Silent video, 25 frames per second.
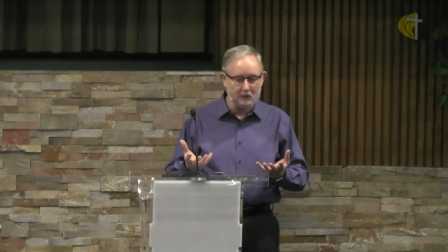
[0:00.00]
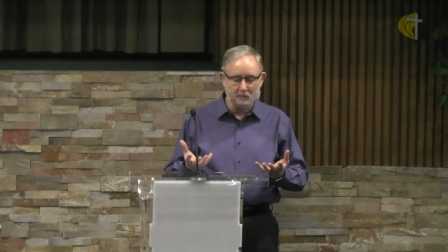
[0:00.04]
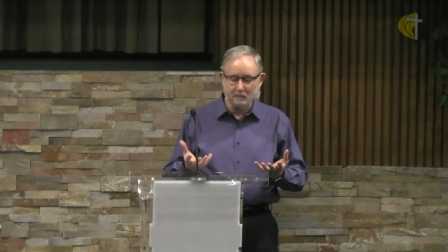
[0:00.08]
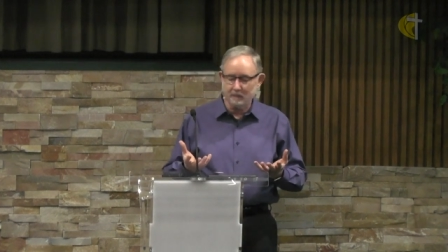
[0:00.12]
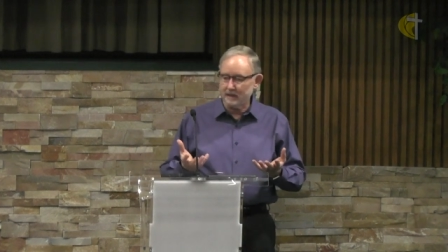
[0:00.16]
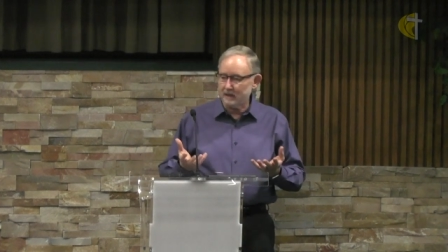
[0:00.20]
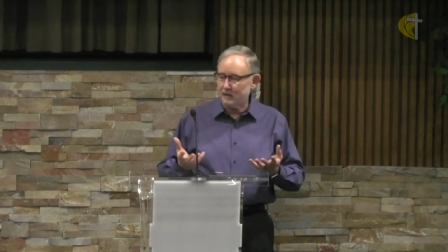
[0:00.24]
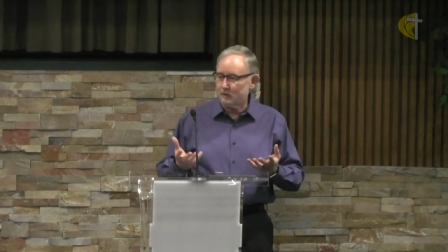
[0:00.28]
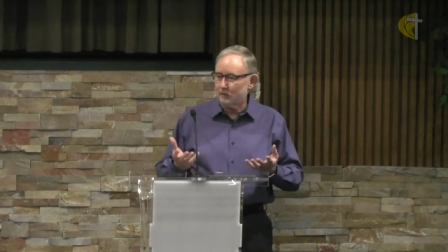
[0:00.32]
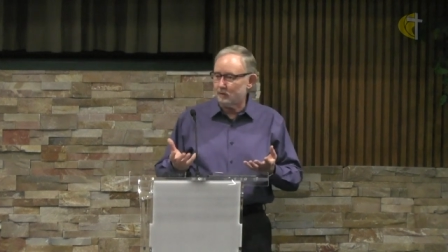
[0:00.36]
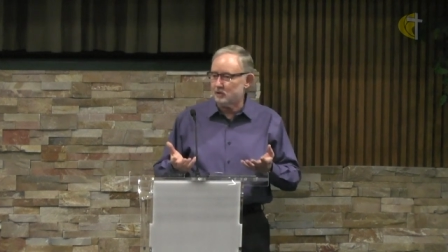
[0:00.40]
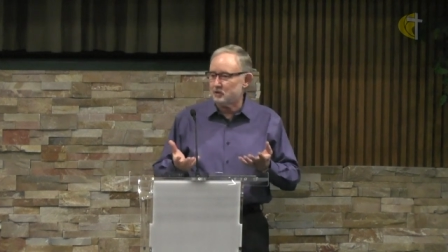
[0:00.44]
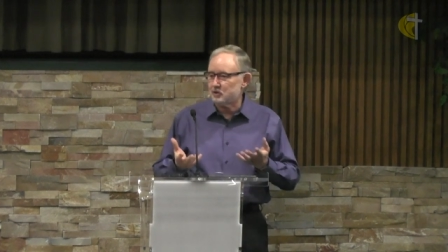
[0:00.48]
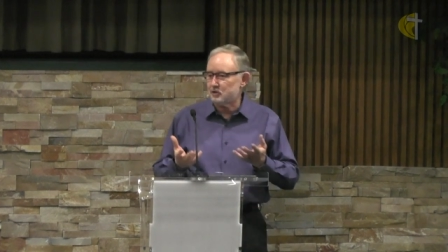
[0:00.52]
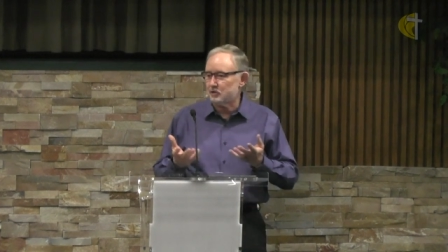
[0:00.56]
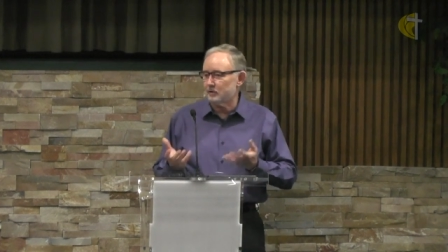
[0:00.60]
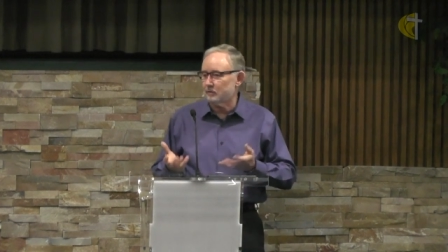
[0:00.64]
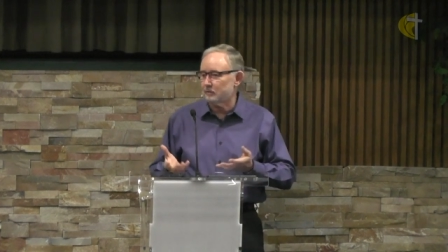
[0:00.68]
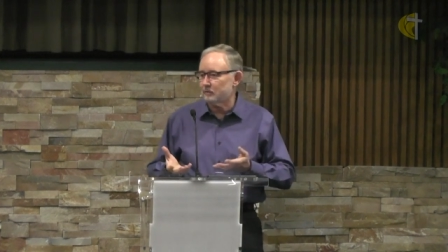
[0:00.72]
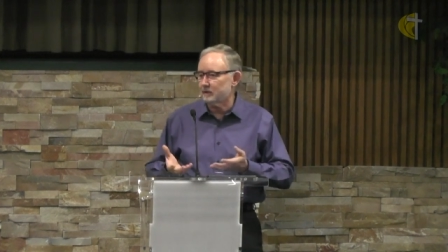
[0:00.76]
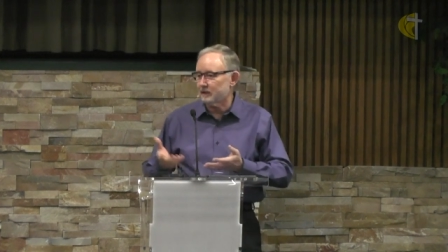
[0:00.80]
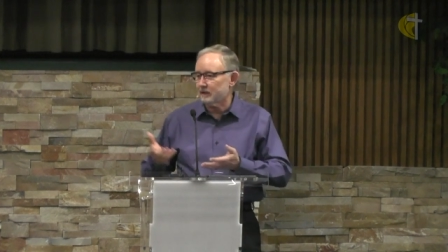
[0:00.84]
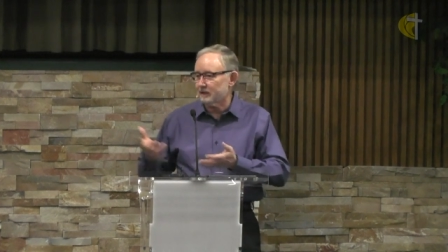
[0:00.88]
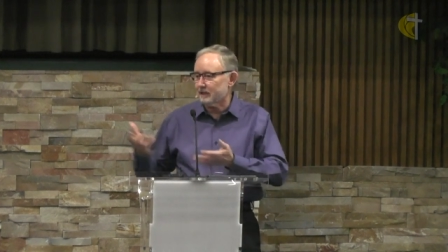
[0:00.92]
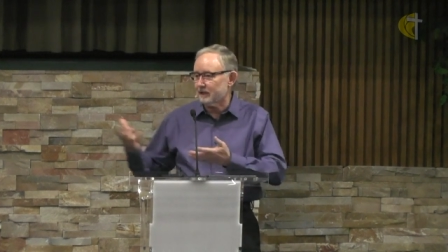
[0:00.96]
but I want you to
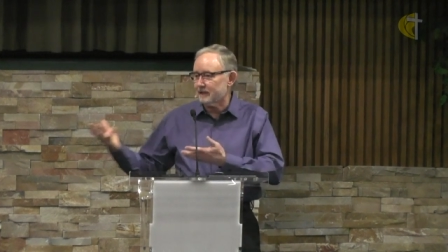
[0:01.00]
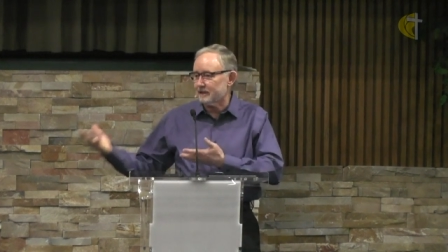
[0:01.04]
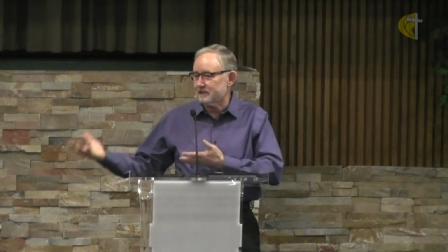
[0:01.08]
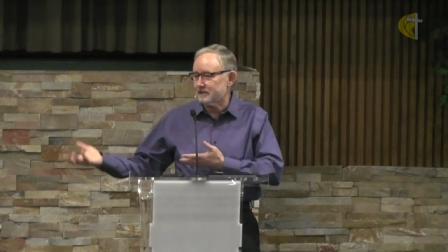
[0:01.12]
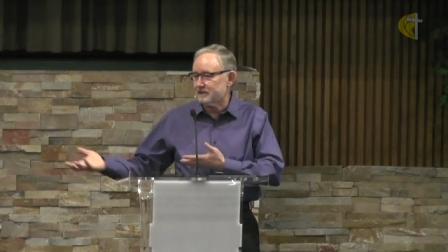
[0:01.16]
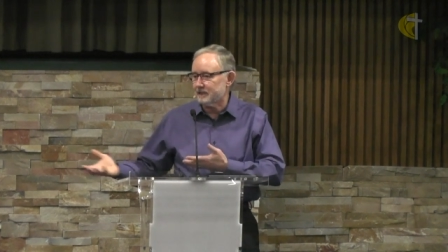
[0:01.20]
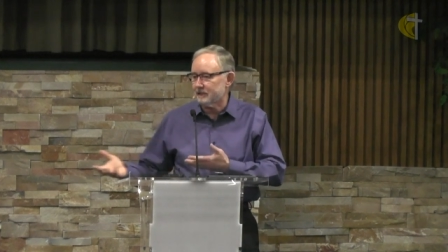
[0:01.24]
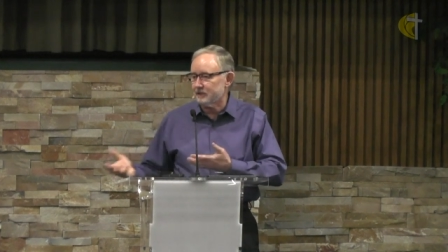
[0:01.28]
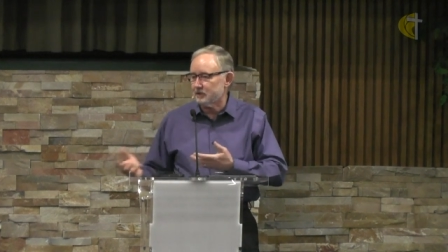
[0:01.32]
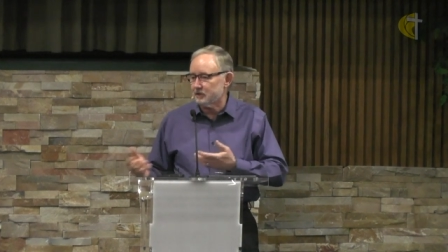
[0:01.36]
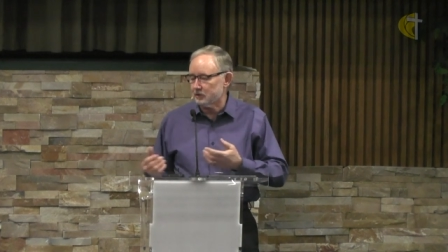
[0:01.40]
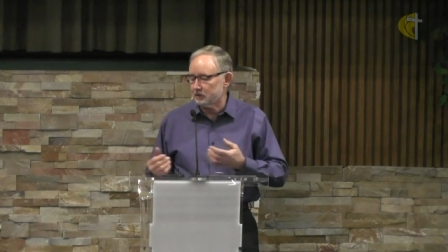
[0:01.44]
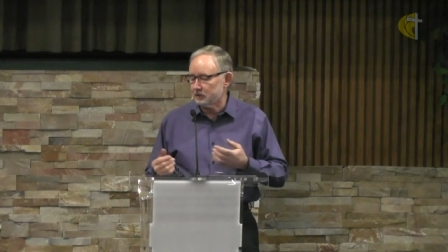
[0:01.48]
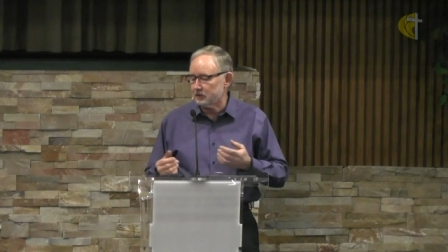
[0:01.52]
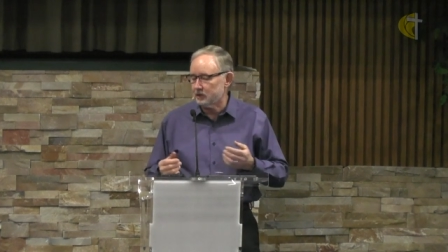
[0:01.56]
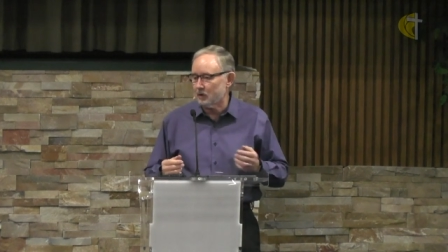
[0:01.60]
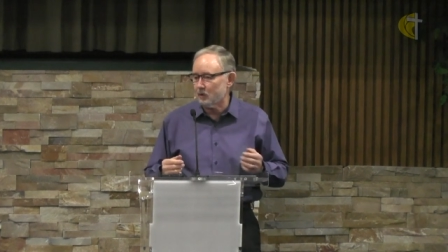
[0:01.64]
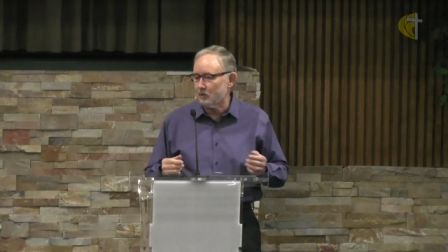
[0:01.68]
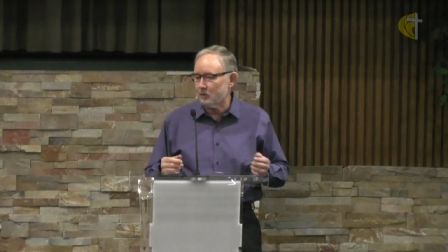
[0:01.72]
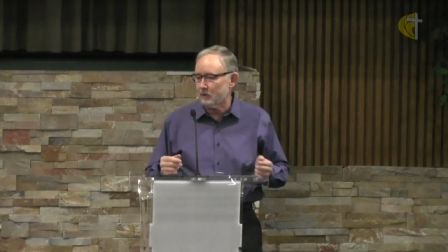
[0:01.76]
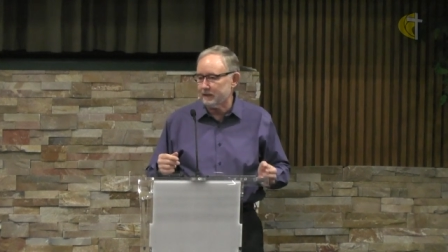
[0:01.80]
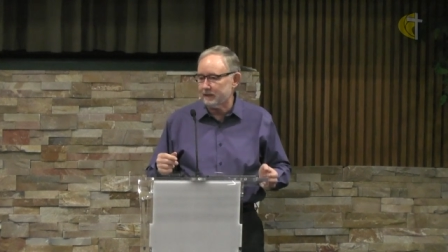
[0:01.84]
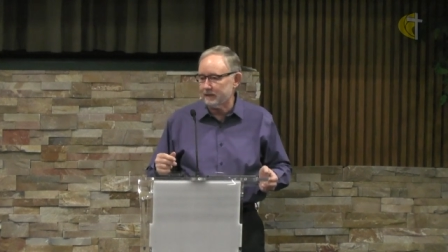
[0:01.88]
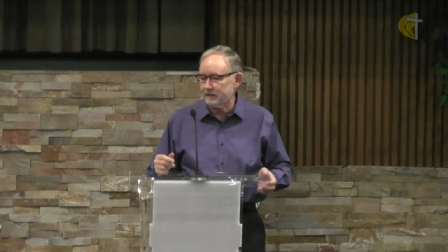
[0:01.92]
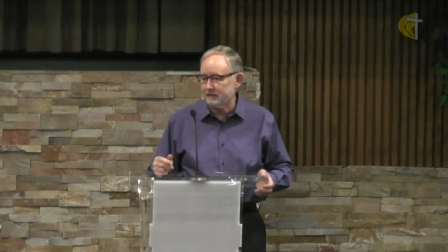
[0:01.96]
realize that you're
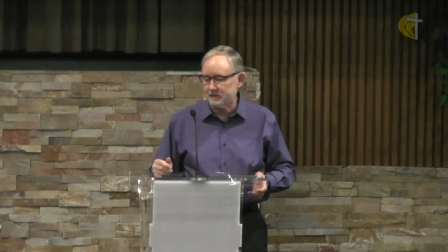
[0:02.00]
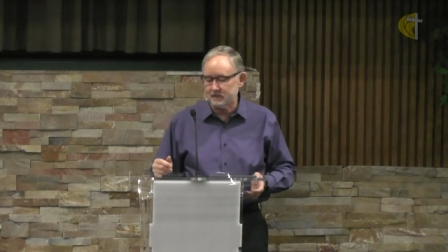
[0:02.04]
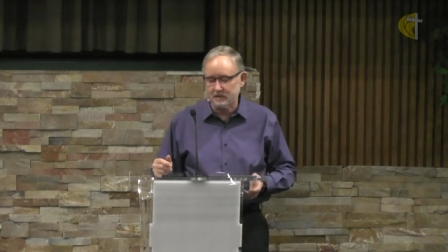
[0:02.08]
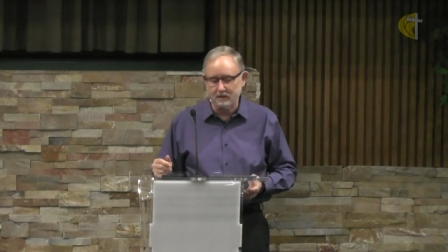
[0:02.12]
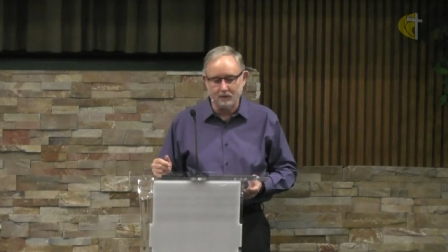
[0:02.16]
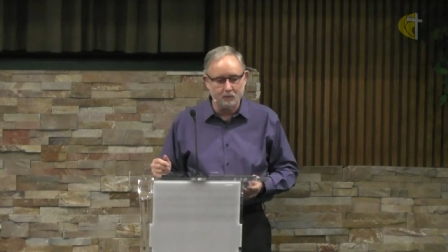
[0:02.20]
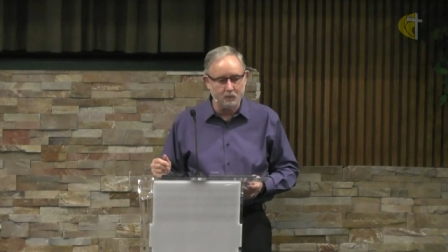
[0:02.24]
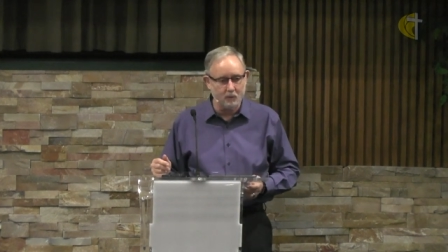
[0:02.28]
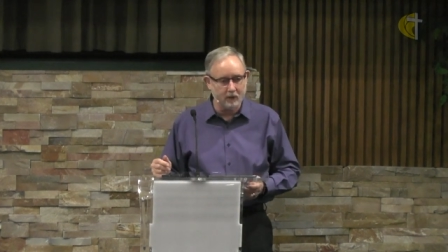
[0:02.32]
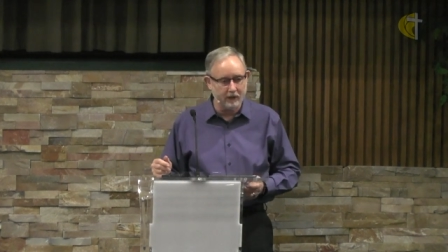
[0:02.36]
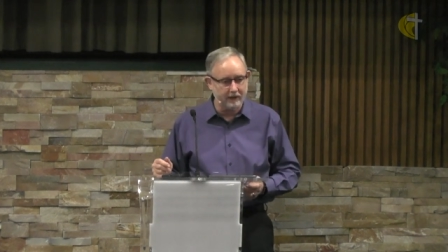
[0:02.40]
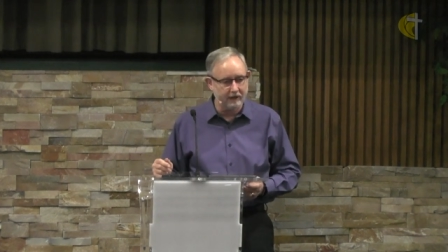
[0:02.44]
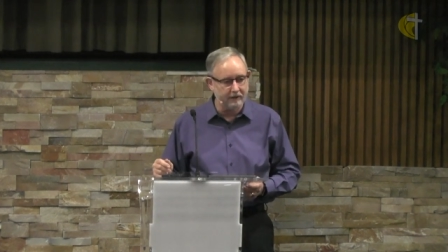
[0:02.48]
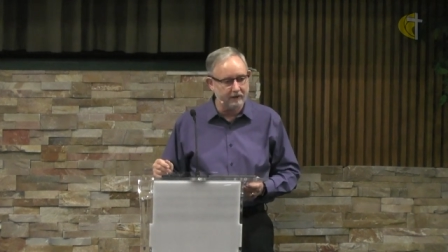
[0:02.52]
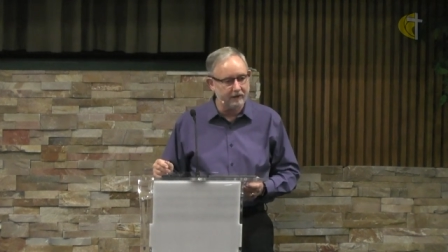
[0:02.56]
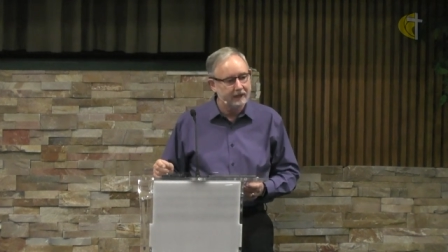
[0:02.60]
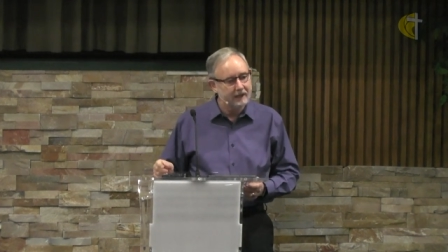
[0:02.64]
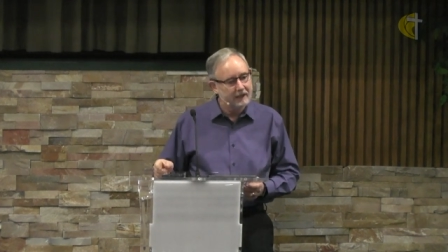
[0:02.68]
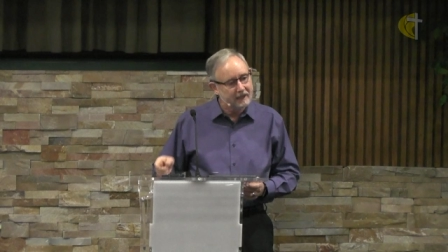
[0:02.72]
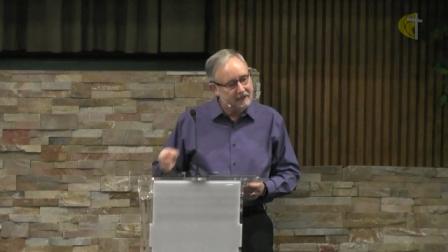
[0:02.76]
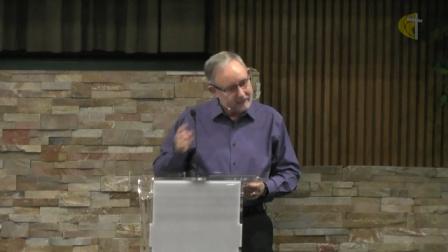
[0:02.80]
going somewhere,